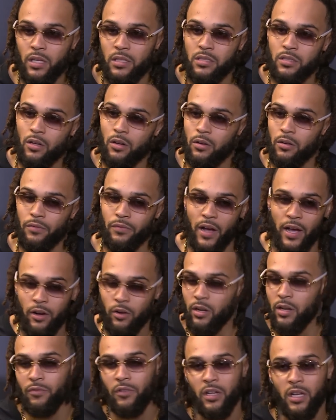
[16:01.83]
So if I
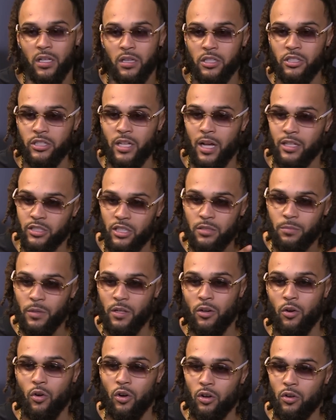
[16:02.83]
don't even get the shot, just me
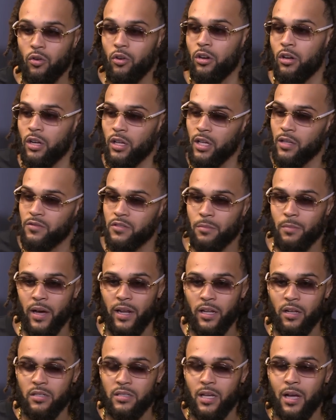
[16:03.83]
going corner and give
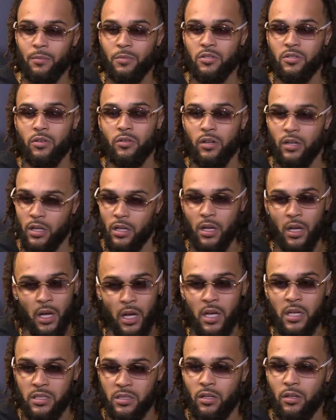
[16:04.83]
somebody else opportunity.
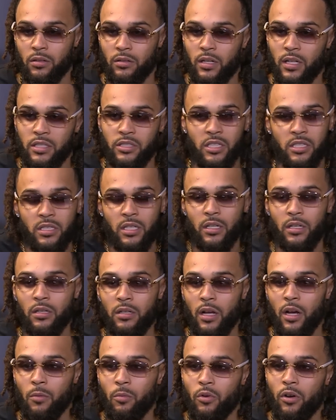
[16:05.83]
So that's just to
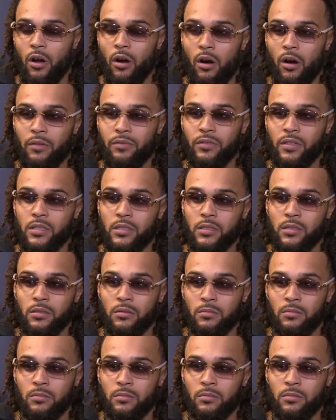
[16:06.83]
help with our offense.